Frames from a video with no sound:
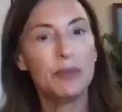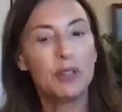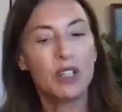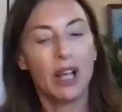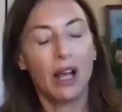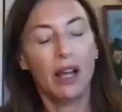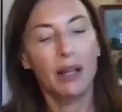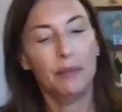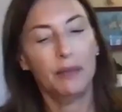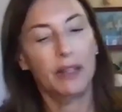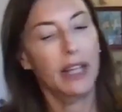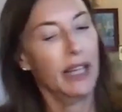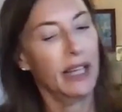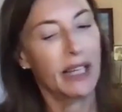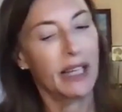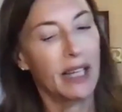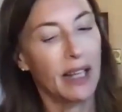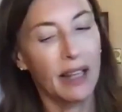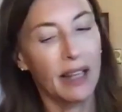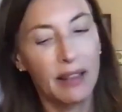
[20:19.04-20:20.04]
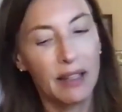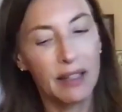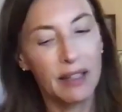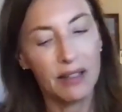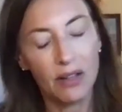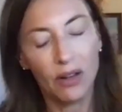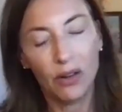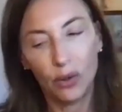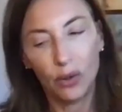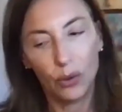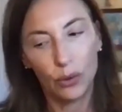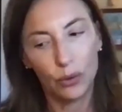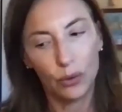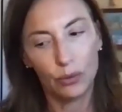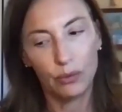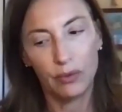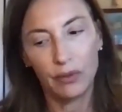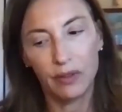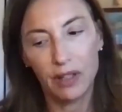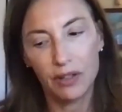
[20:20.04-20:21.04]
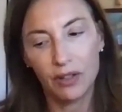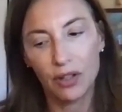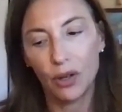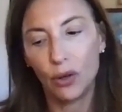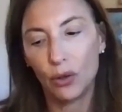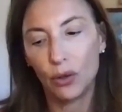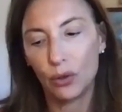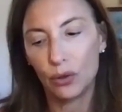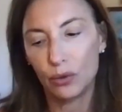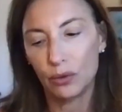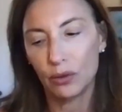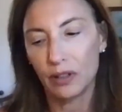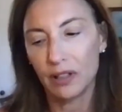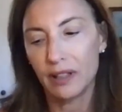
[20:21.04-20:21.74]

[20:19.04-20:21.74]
time, like this whole,